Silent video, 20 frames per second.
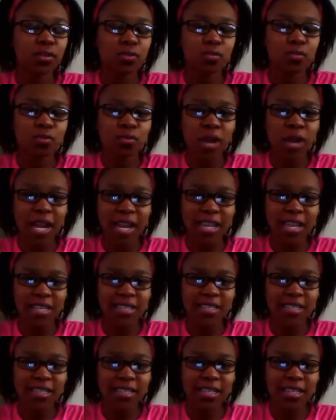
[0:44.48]

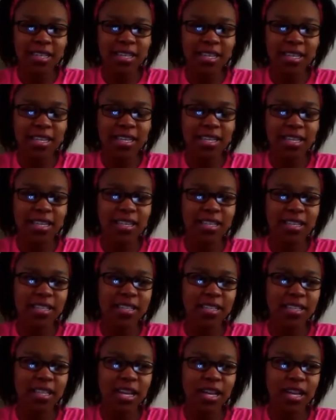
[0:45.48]
Race
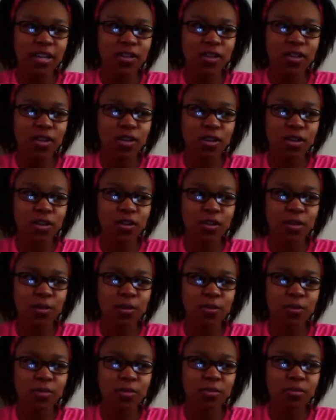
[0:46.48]
is a
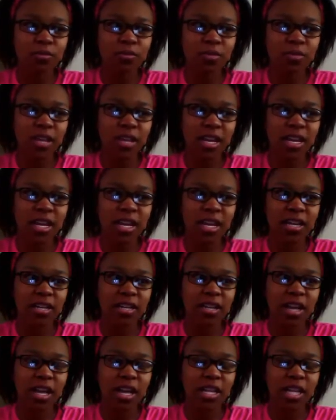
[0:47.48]
term
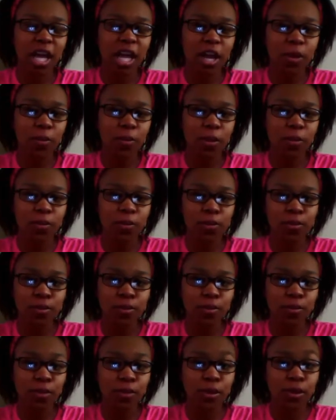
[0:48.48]
that a lot of people
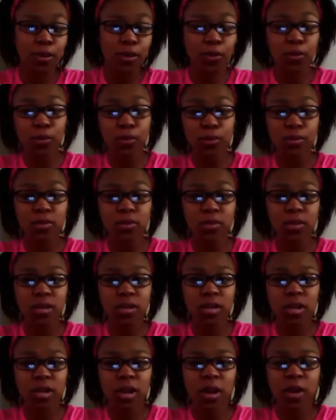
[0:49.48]
do use,
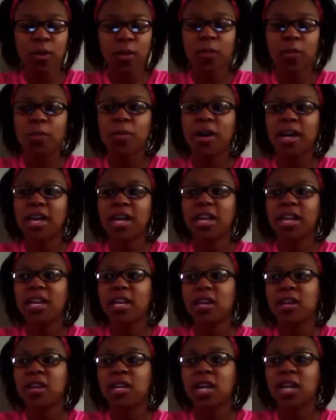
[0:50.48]
but
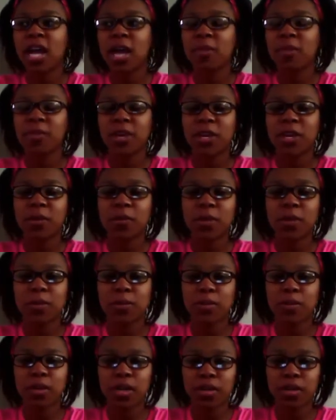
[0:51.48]
not many
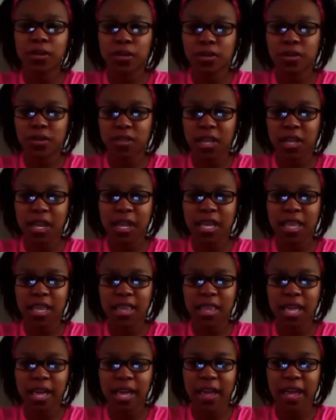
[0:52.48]
people
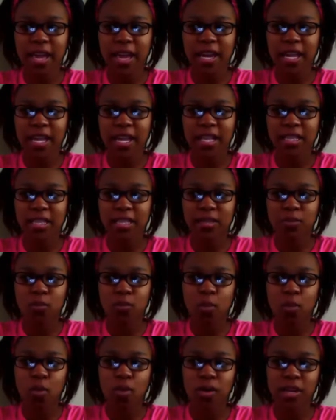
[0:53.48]
understand that it's
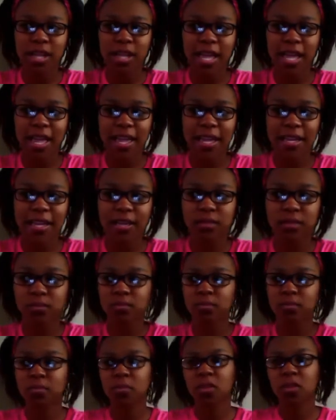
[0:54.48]
more like
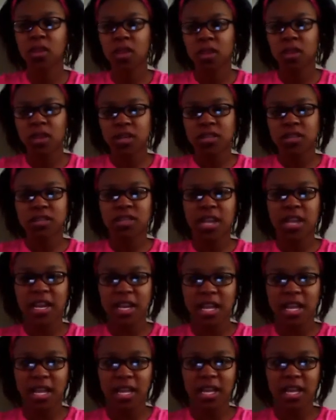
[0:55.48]

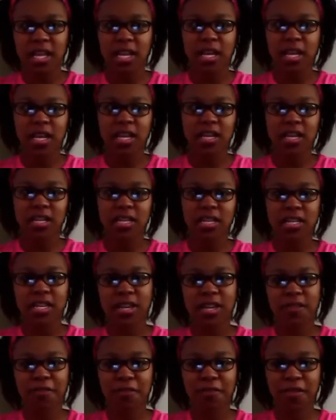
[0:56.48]
stating
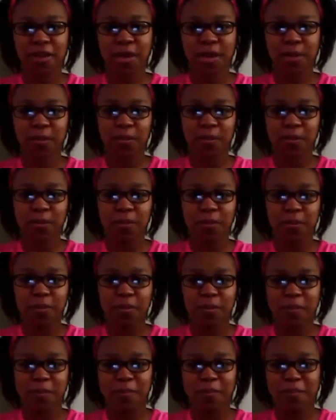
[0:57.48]
different
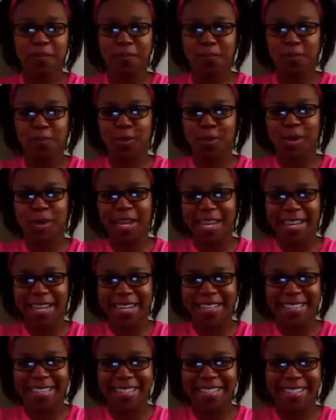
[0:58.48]

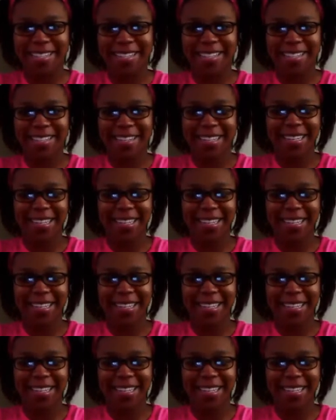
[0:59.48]
breeds